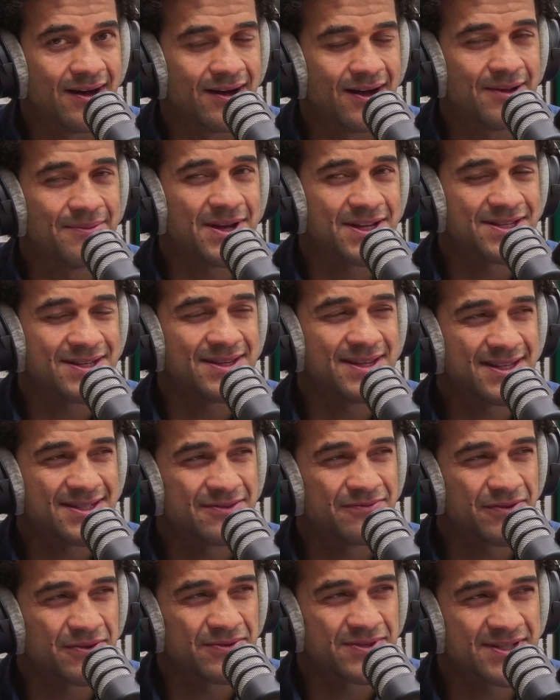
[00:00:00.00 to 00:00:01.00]
I imagine there's
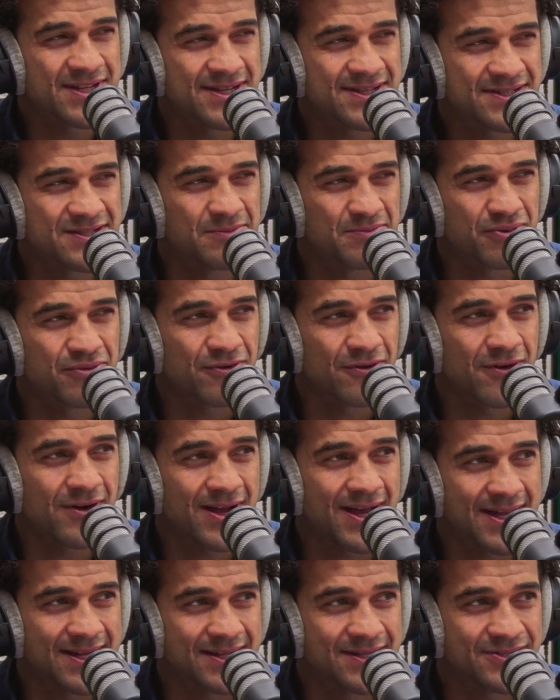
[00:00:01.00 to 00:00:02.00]
a real sense of
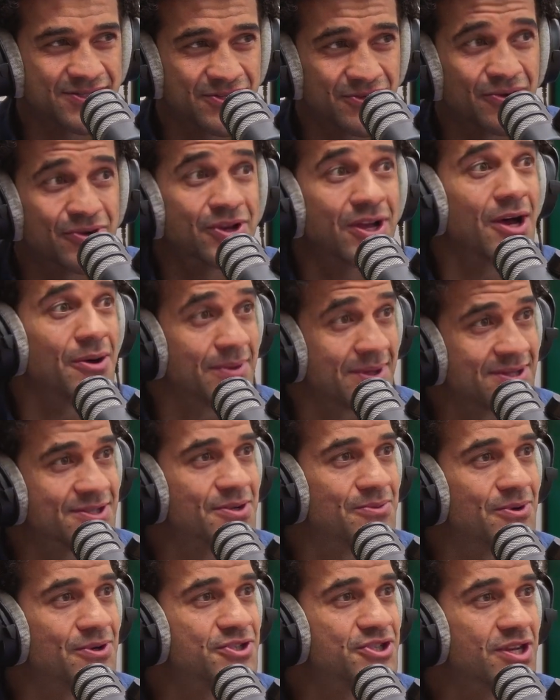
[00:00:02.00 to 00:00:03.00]
pride as you're going
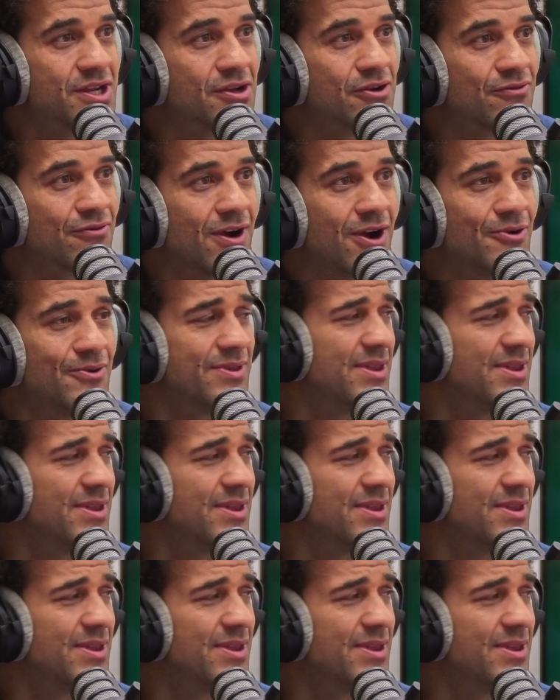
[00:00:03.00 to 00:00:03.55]
to watch it grow,